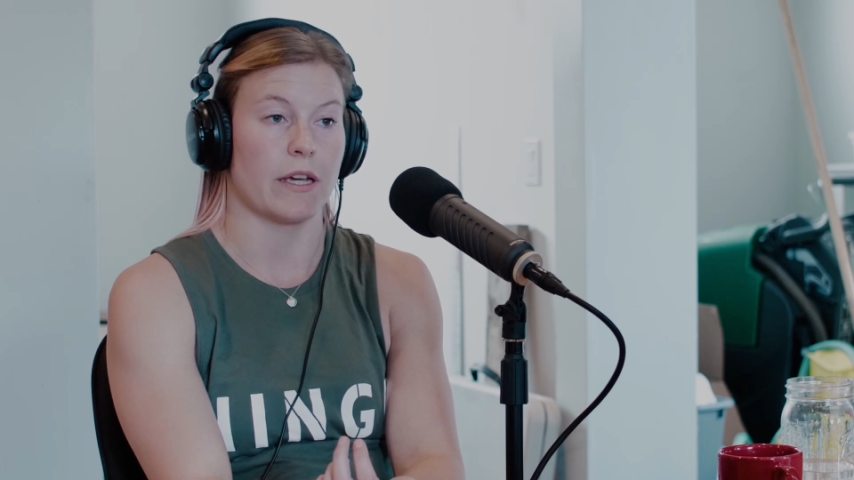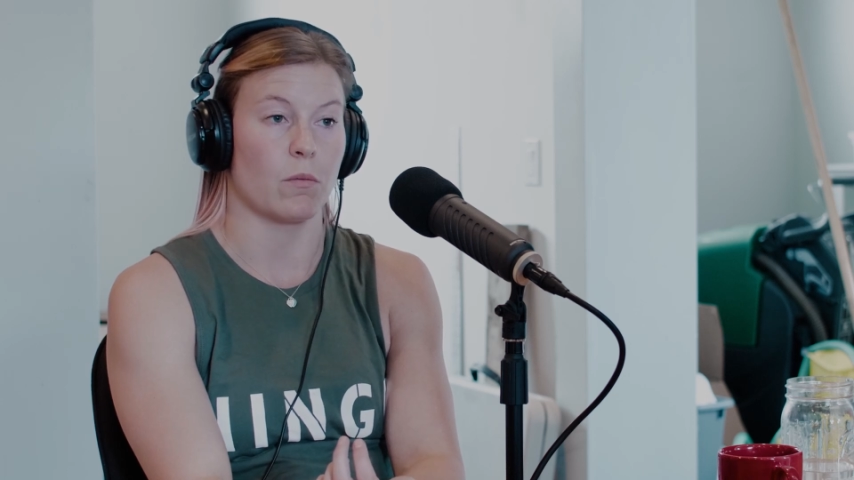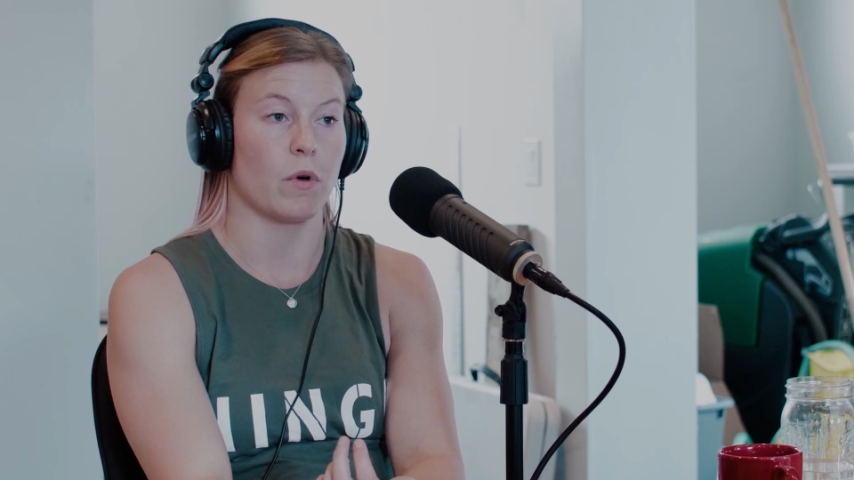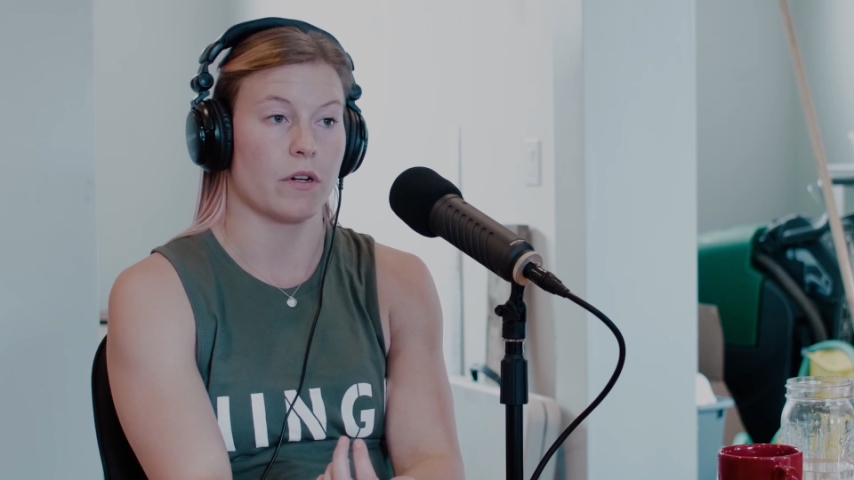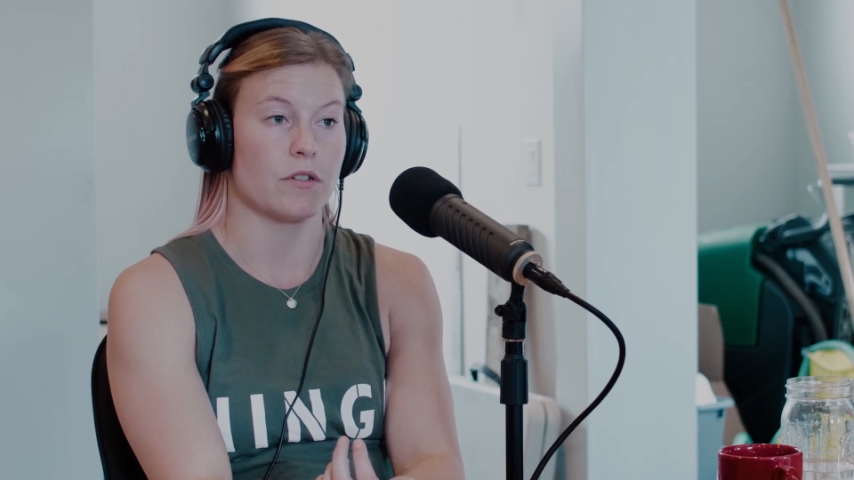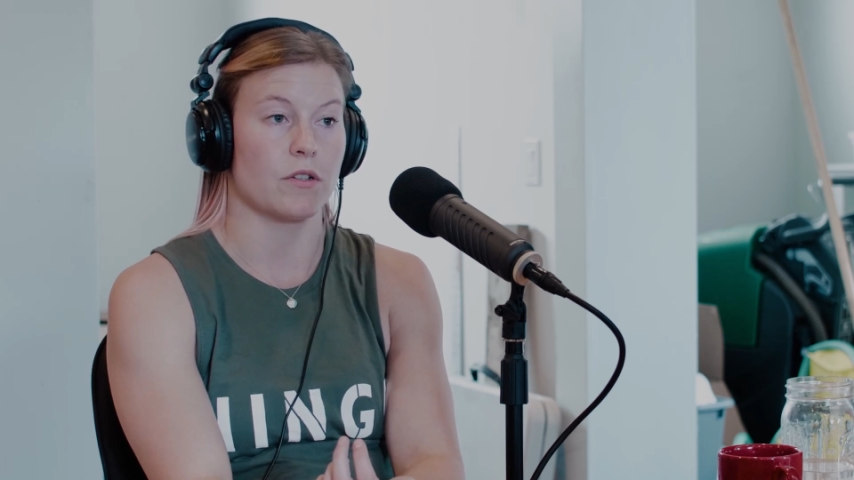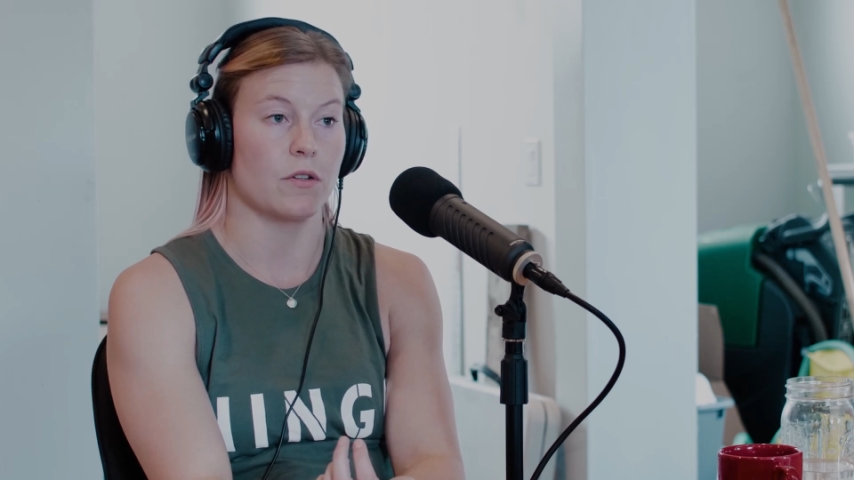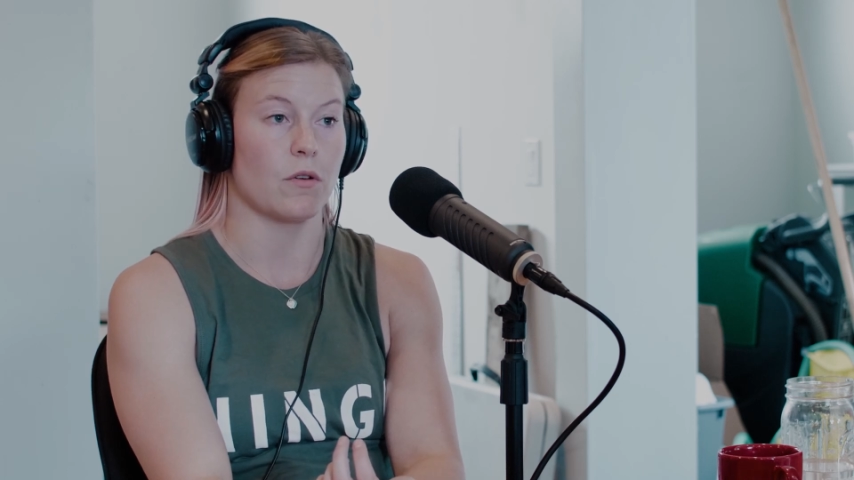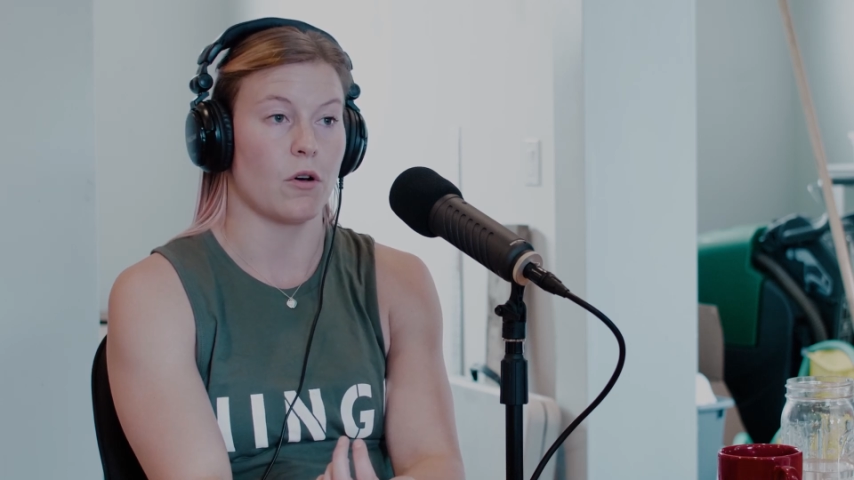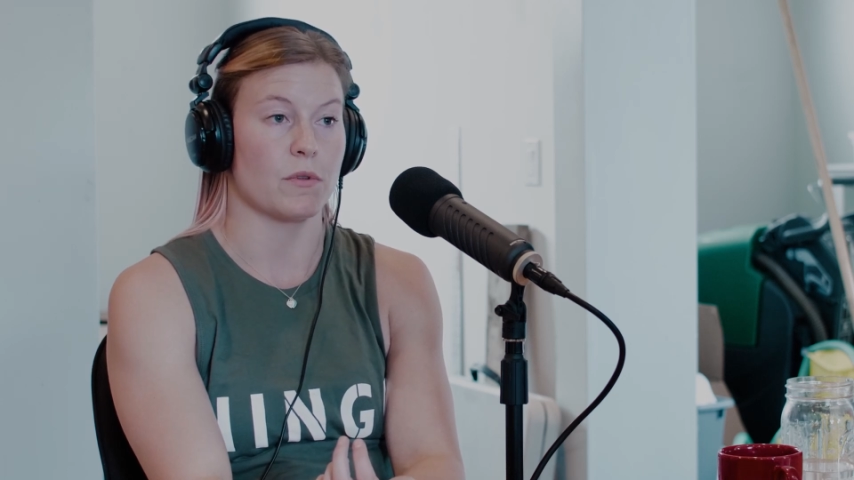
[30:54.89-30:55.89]
like 1 or
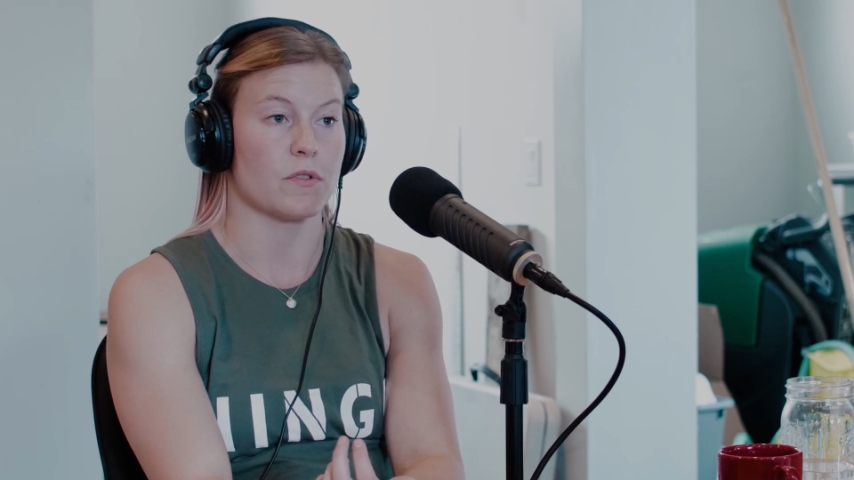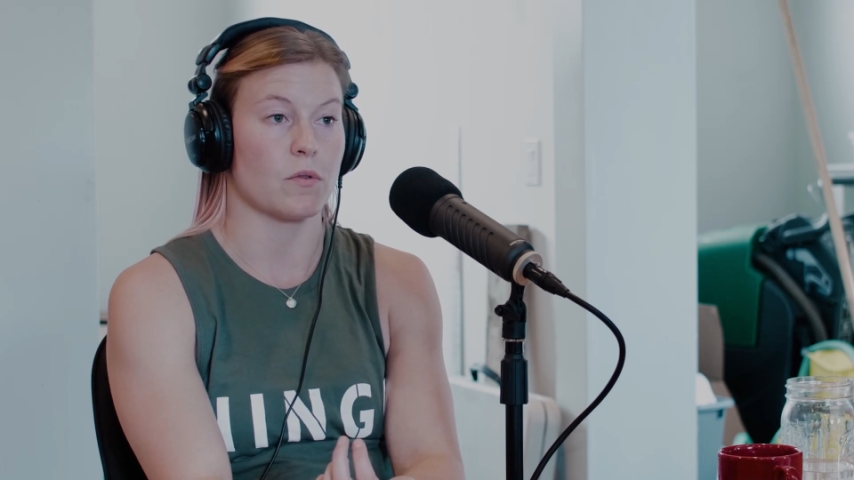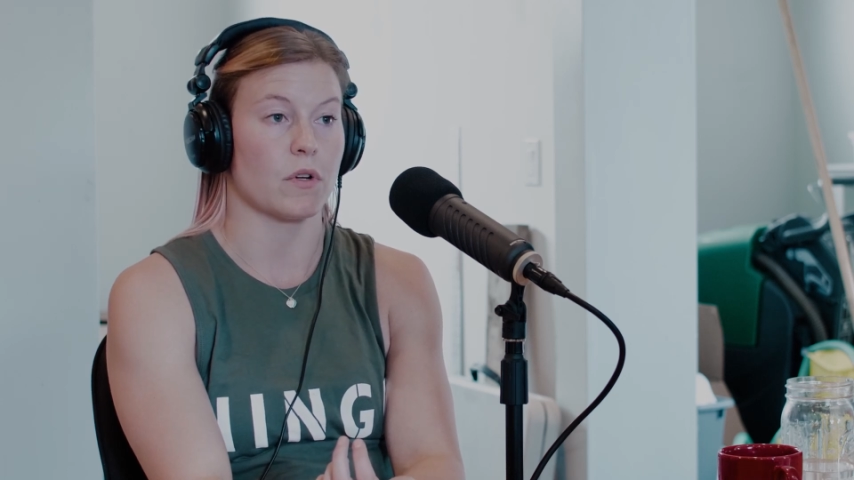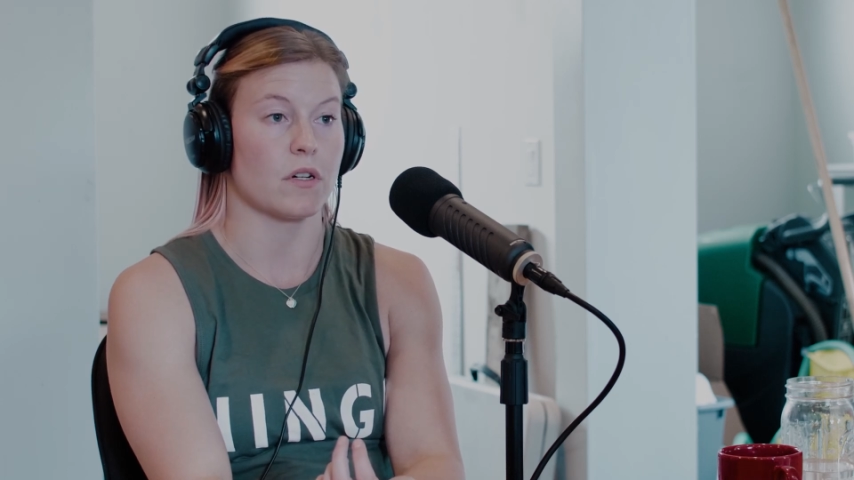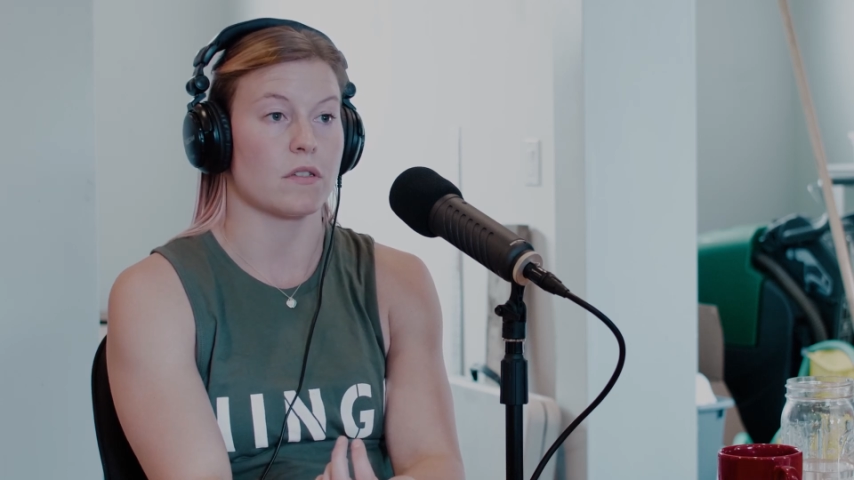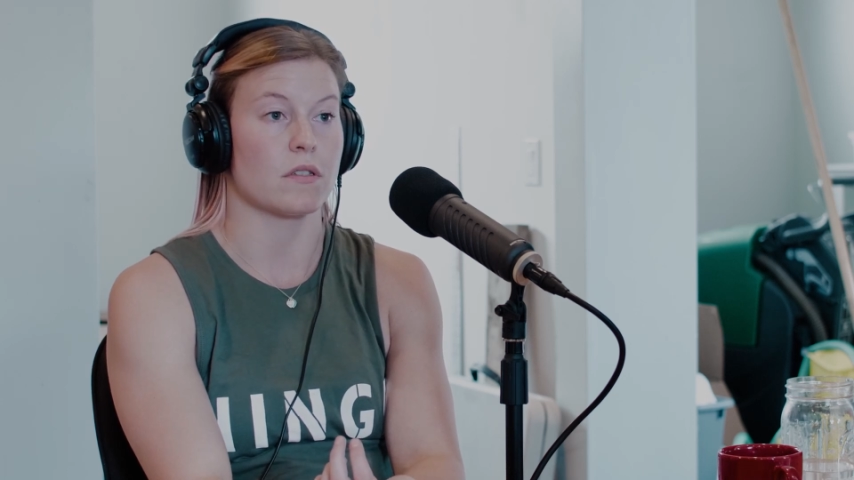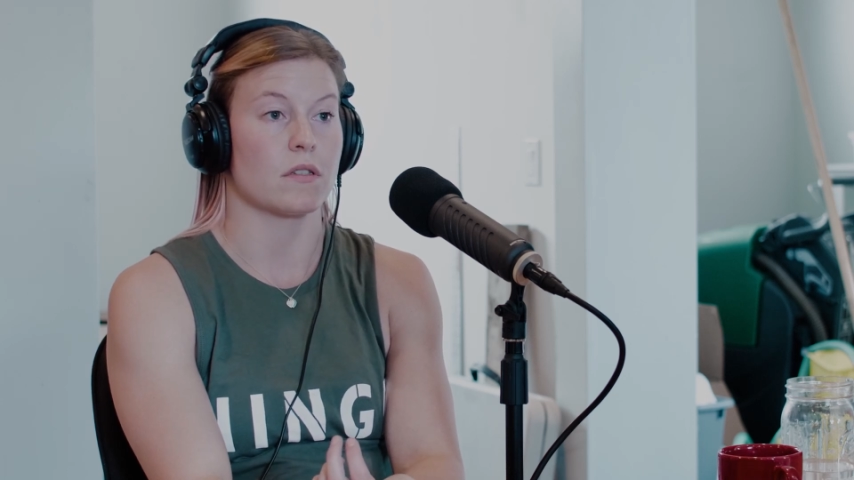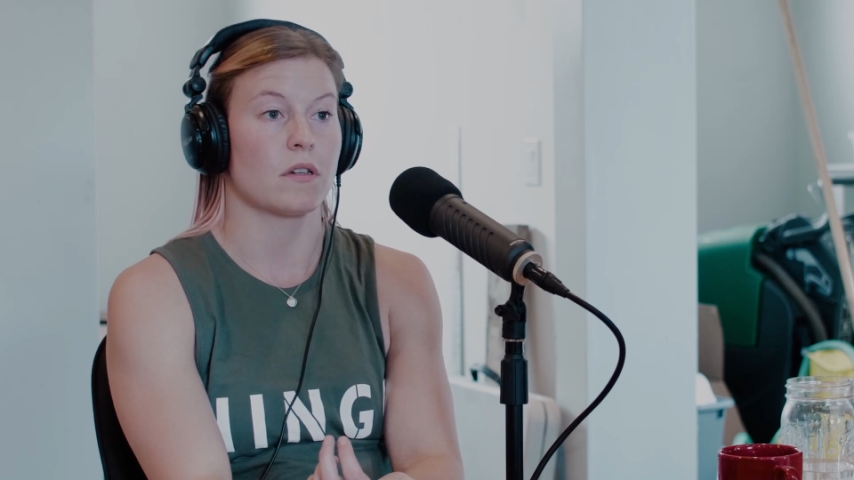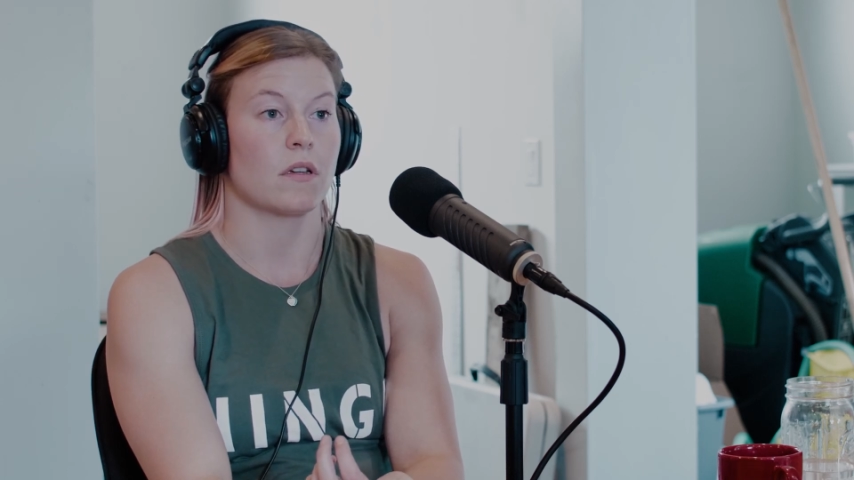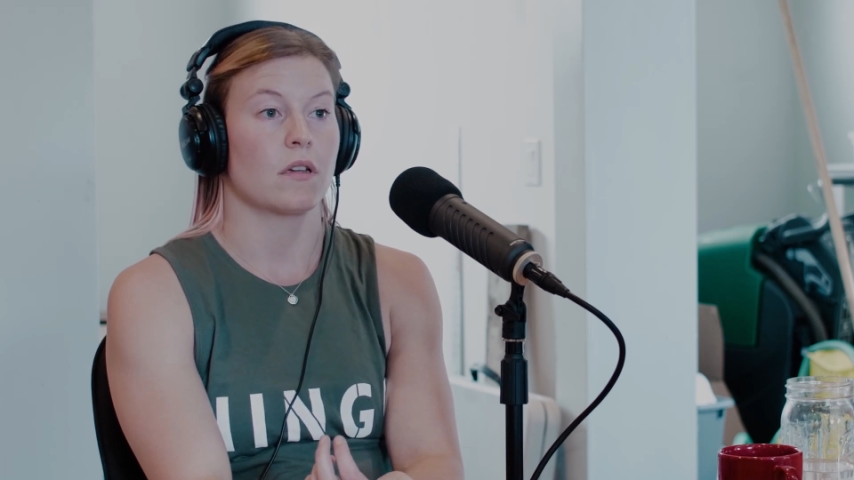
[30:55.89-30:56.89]
2 open scores